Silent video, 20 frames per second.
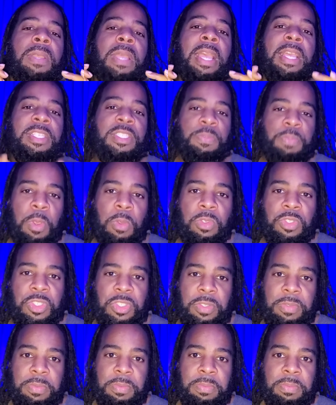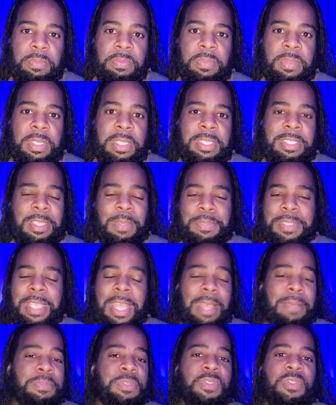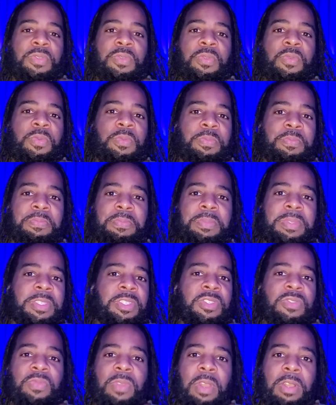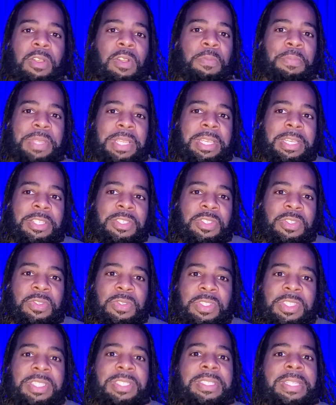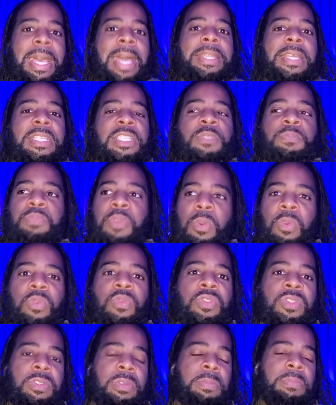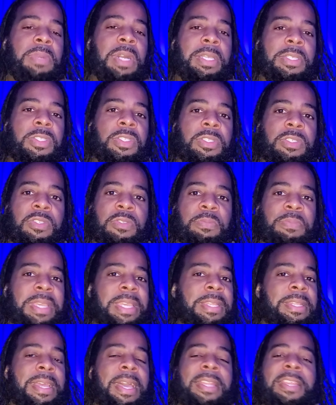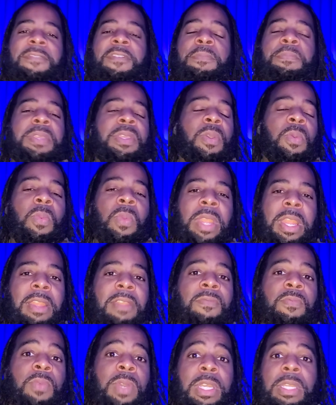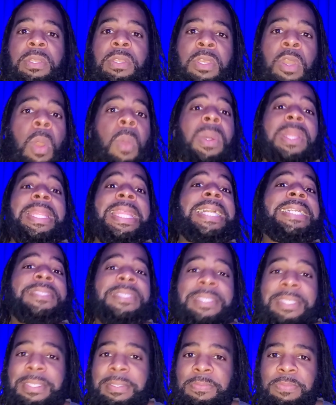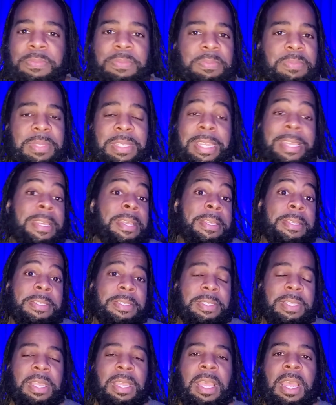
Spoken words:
exposure. Sometimes you struggle because you're just not exposed to much. You may not even be aware of what coalesce is.